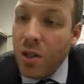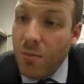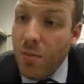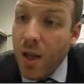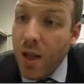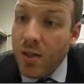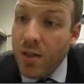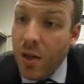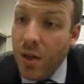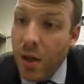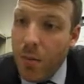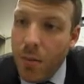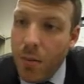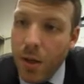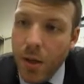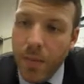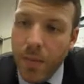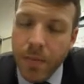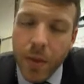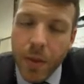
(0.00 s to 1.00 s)
mess up.
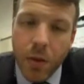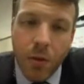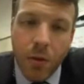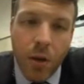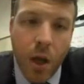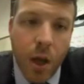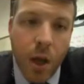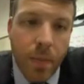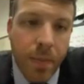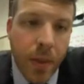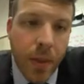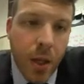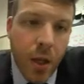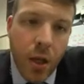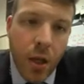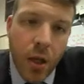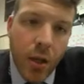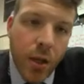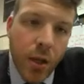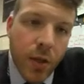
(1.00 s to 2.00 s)
Okay,
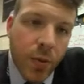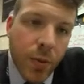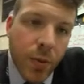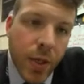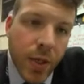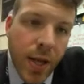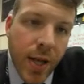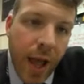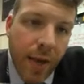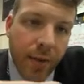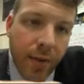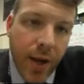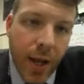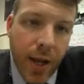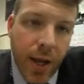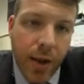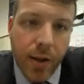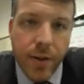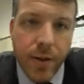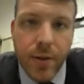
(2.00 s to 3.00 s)
this one doesn't have an
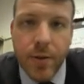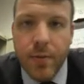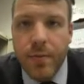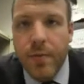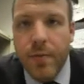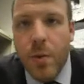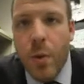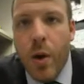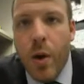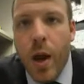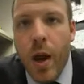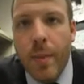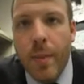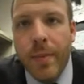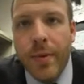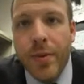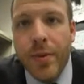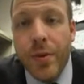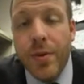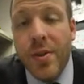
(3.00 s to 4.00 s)
x. Okay,
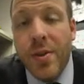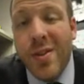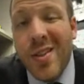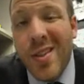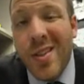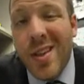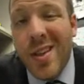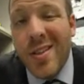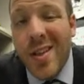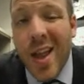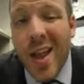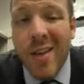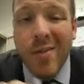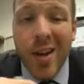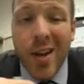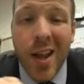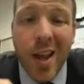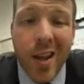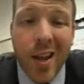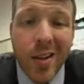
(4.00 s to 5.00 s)
so since it doesn't have an
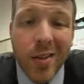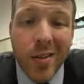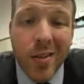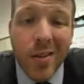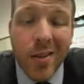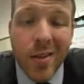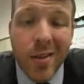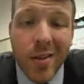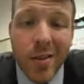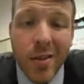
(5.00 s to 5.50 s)
x,